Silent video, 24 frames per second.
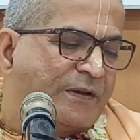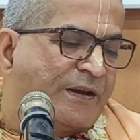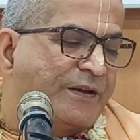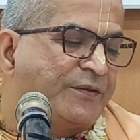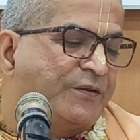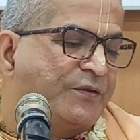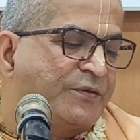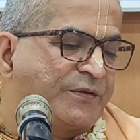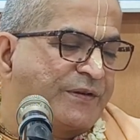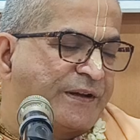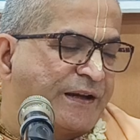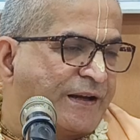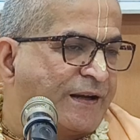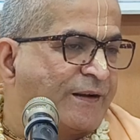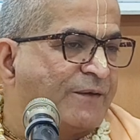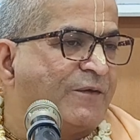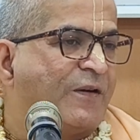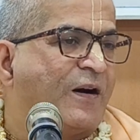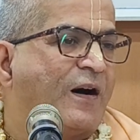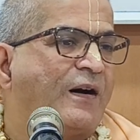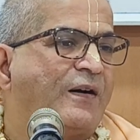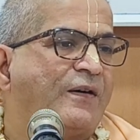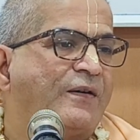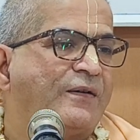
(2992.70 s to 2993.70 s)
When you take a
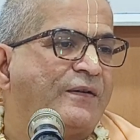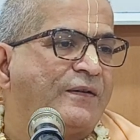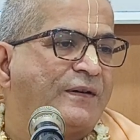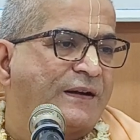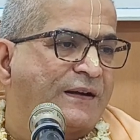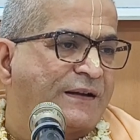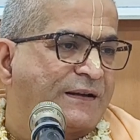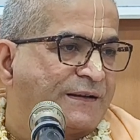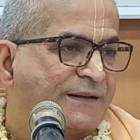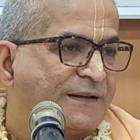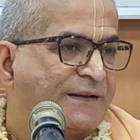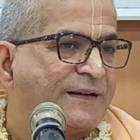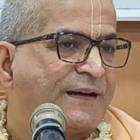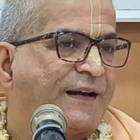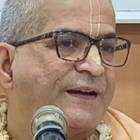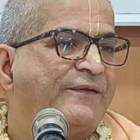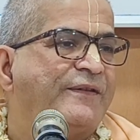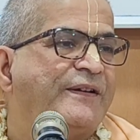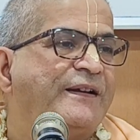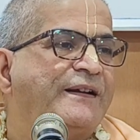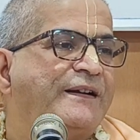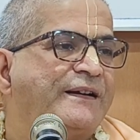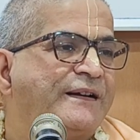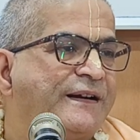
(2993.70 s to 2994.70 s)
vow that I
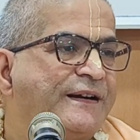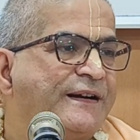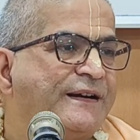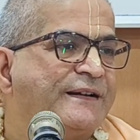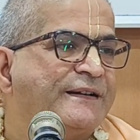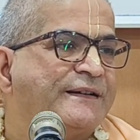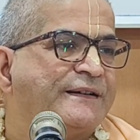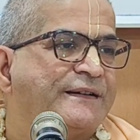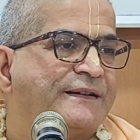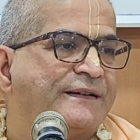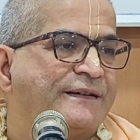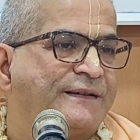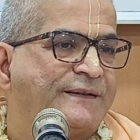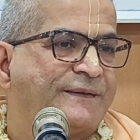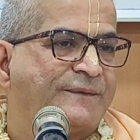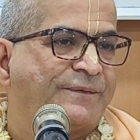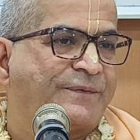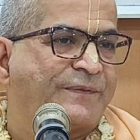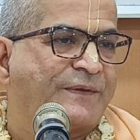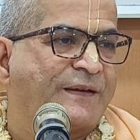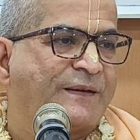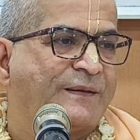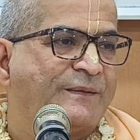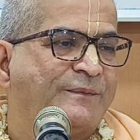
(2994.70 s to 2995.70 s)
will read
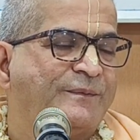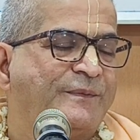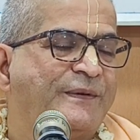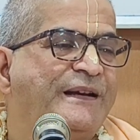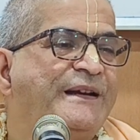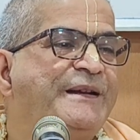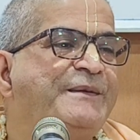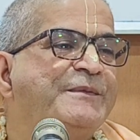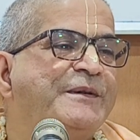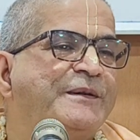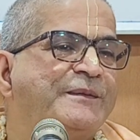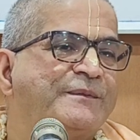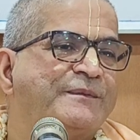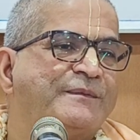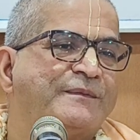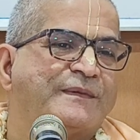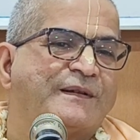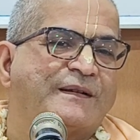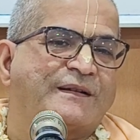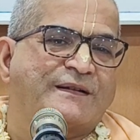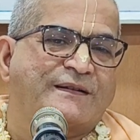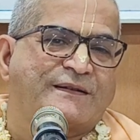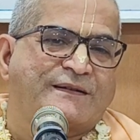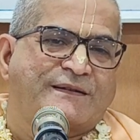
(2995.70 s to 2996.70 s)
minimum
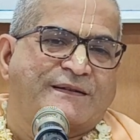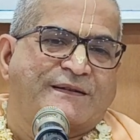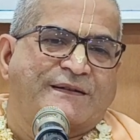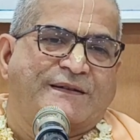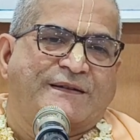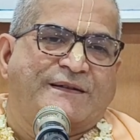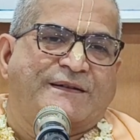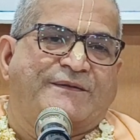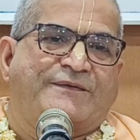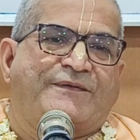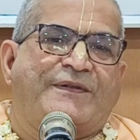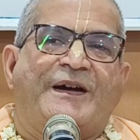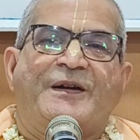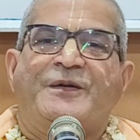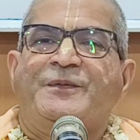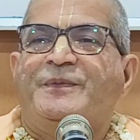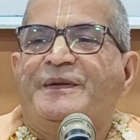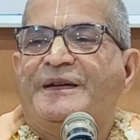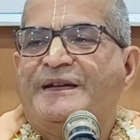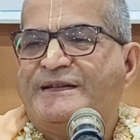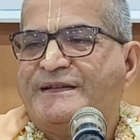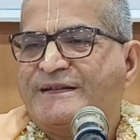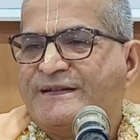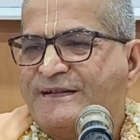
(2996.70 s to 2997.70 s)

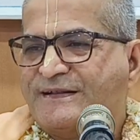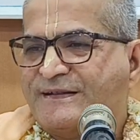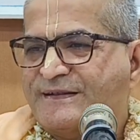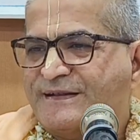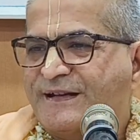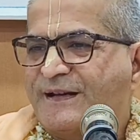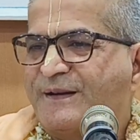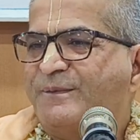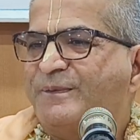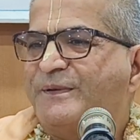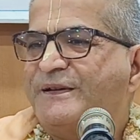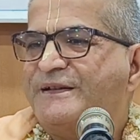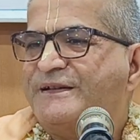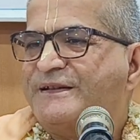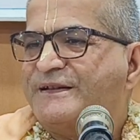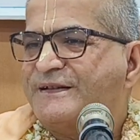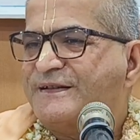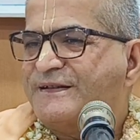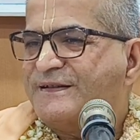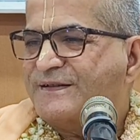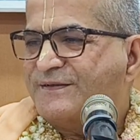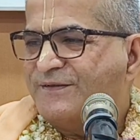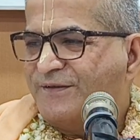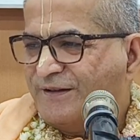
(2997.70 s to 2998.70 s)
5 pages, 10
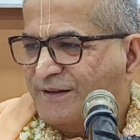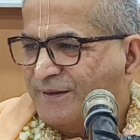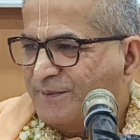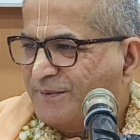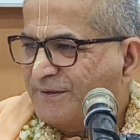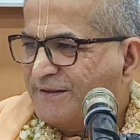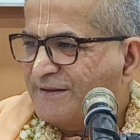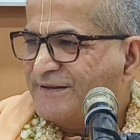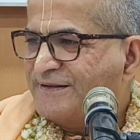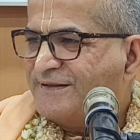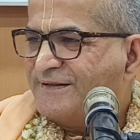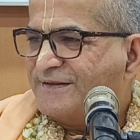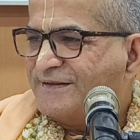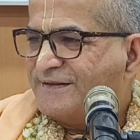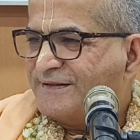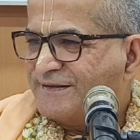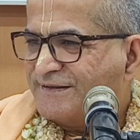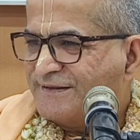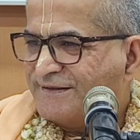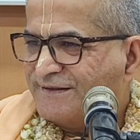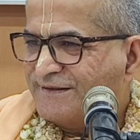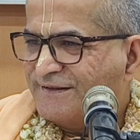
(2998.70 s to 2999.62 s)
pages, 20 pages,